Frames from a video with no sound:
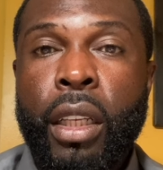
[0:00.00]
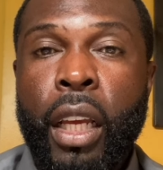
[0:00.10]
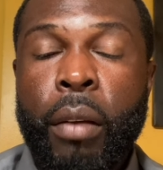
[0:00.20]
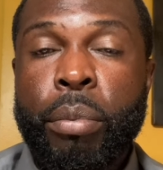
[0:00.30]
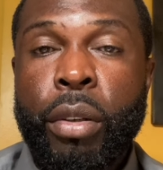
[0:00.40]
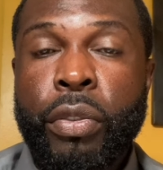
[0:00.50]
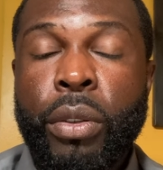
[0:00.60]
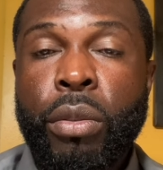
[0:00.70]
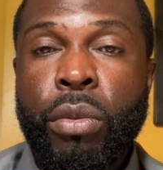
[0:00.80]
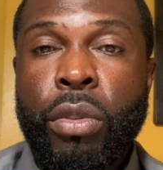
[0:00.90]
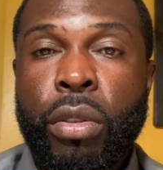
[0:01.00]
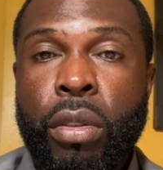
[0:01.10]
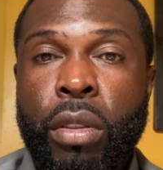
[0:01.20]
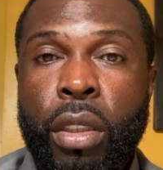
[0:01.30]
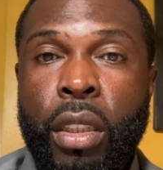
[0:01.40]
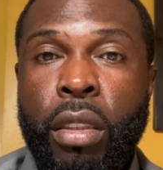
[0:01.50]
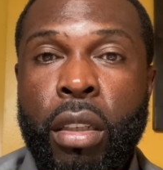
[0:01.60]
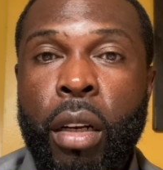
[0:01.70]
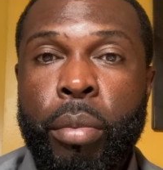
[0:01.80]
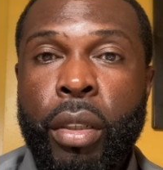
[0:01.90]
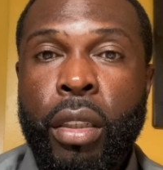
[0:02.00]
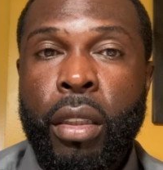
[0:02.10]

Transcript: in preference to this company.